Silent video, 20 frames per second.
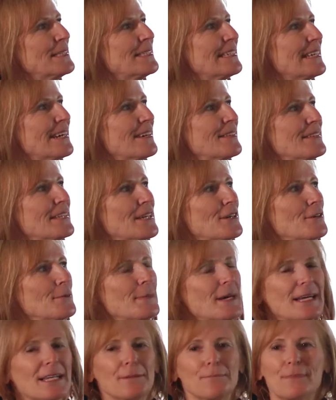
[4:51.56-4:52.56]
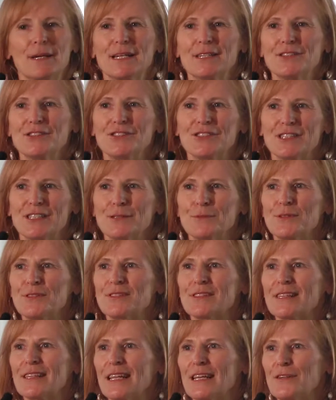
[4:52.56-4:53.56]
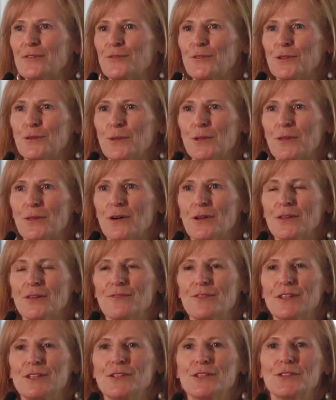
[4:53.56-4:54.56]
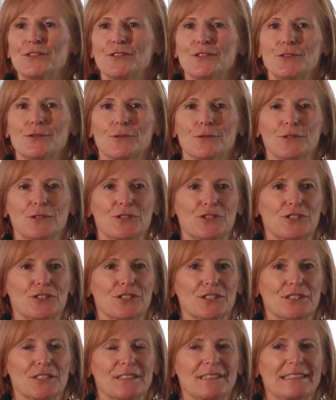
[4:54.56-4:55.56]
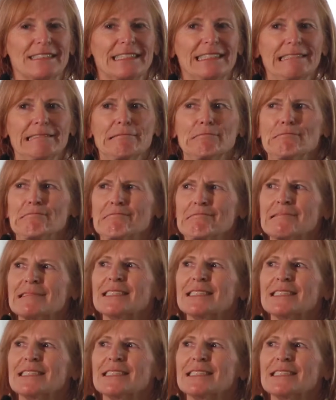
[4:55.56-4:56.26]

and down Naramata Bench, and it was delightful with all the vineyards and orchards. And